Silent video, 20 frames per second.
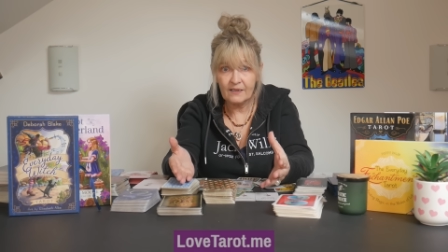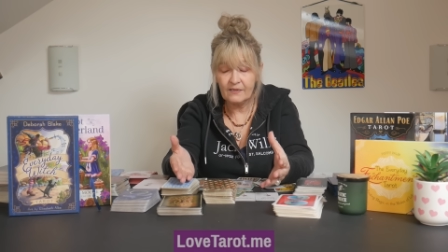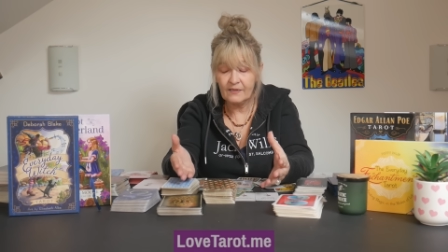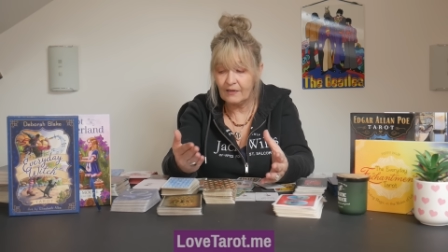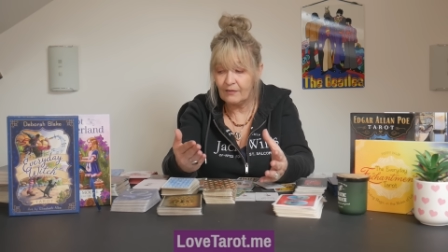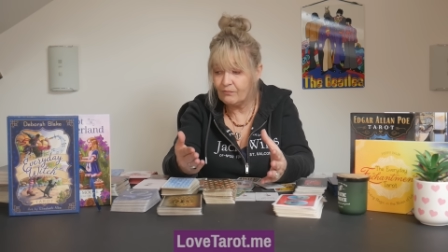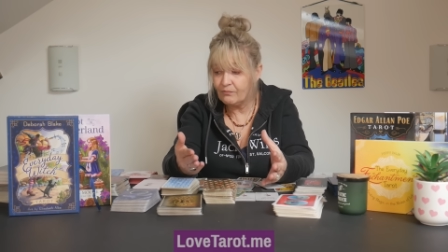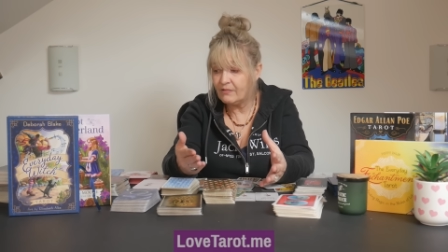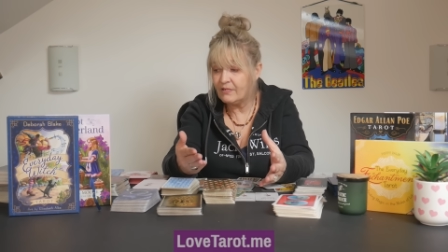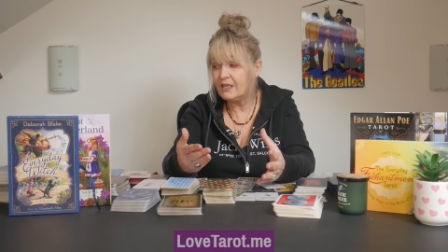
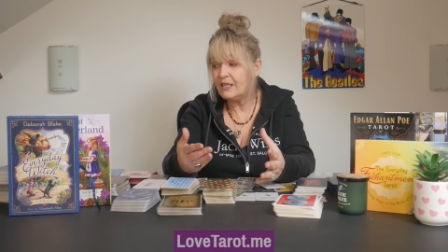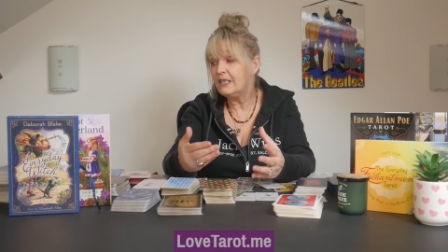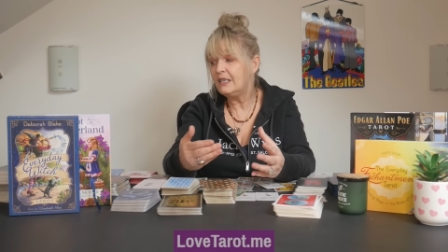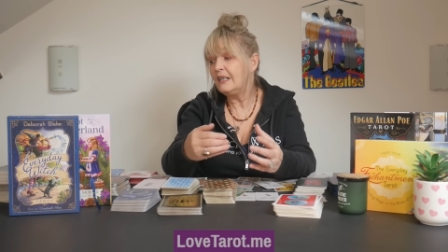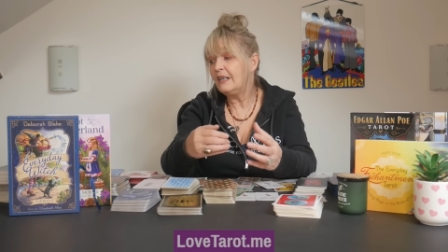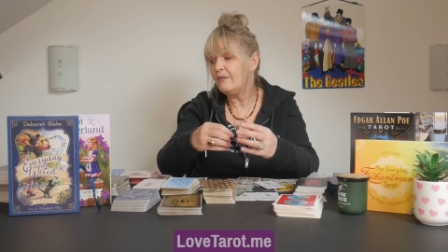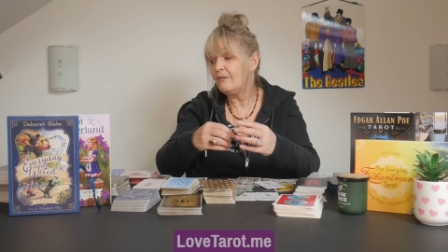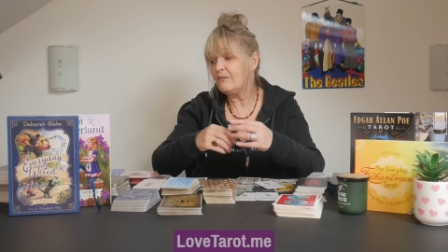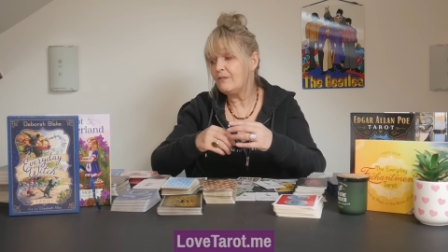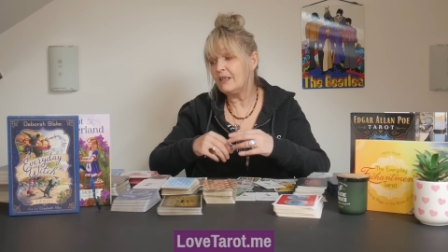They
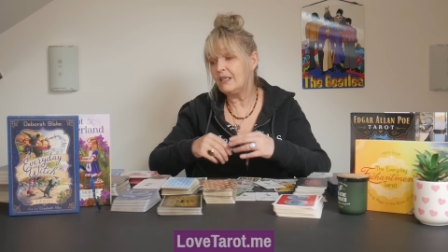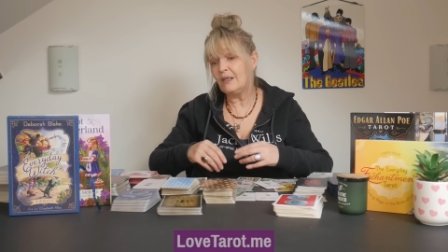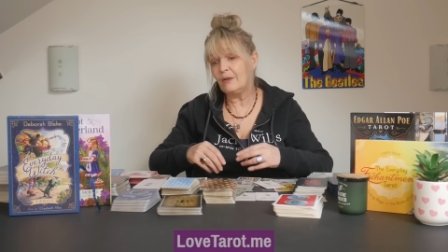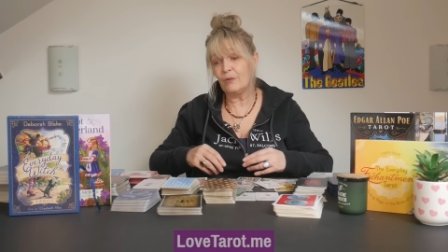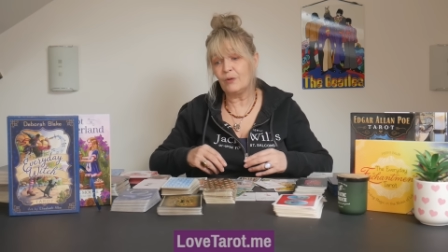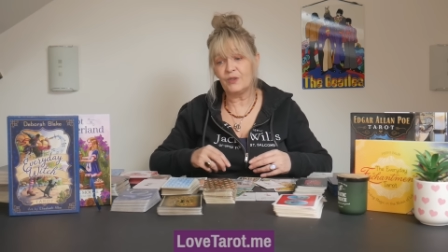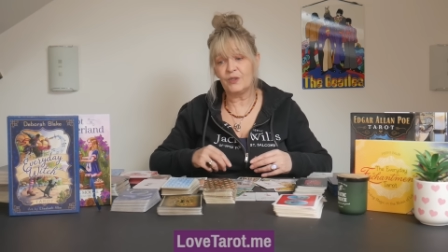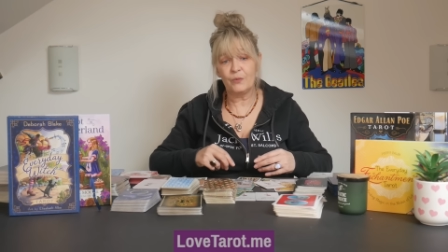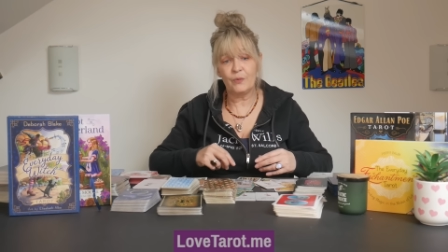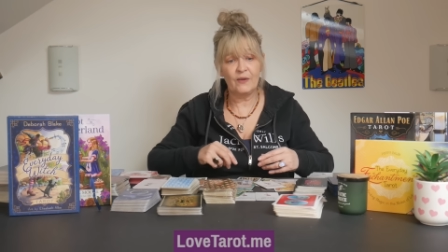really, really
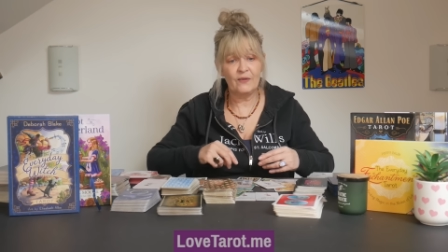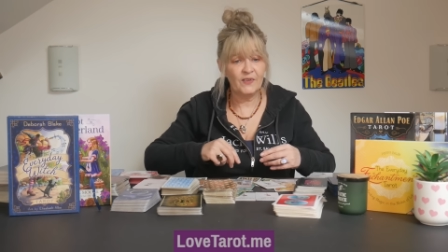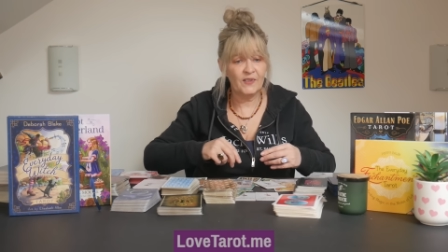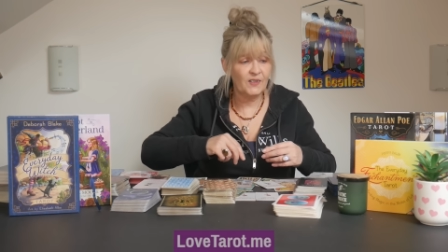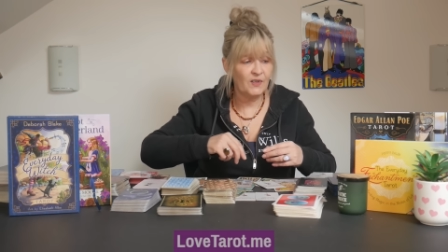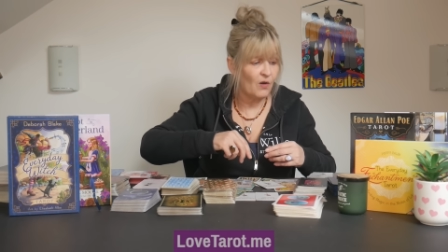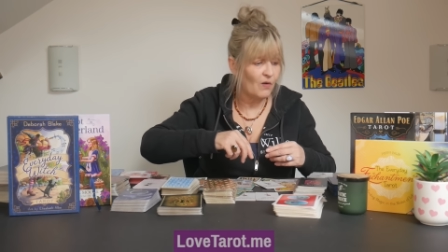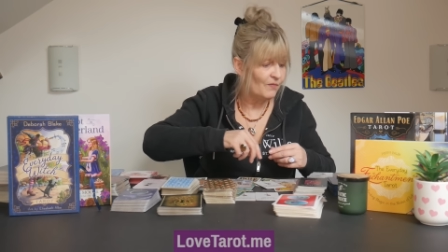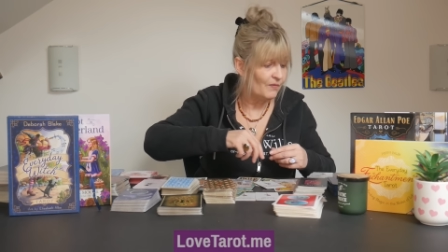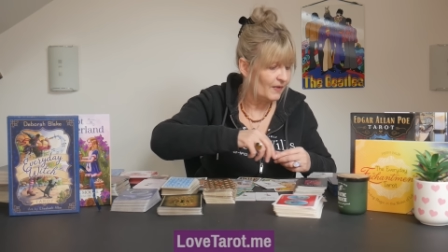want to end this
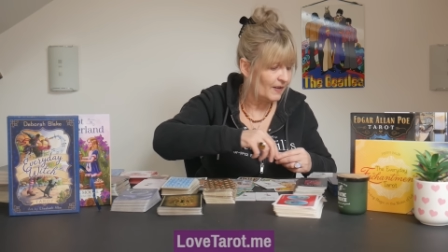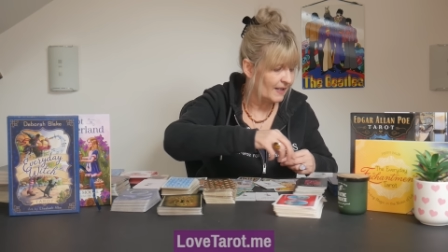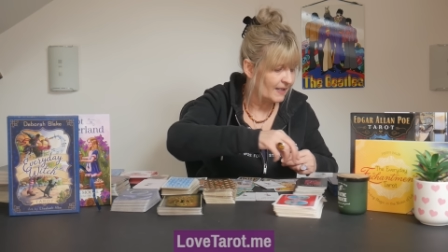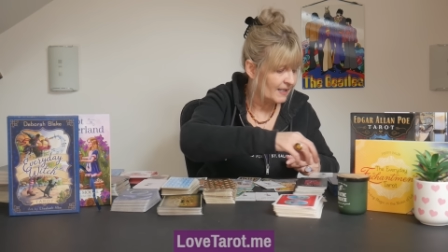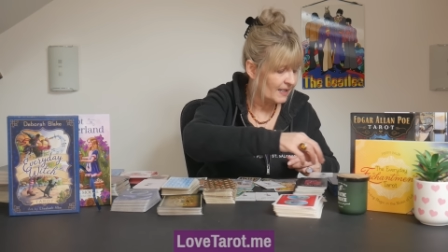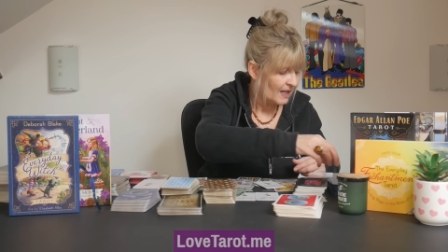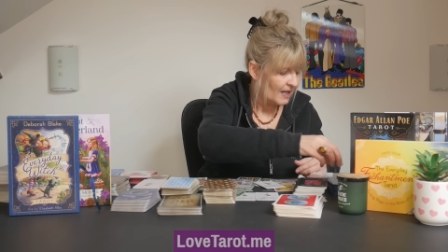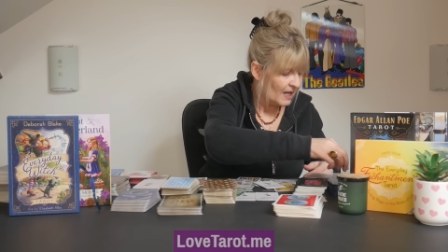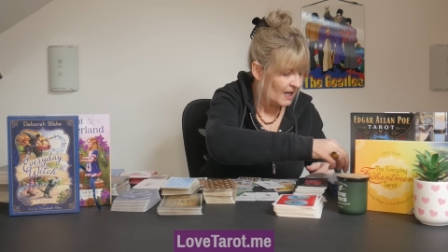conflict.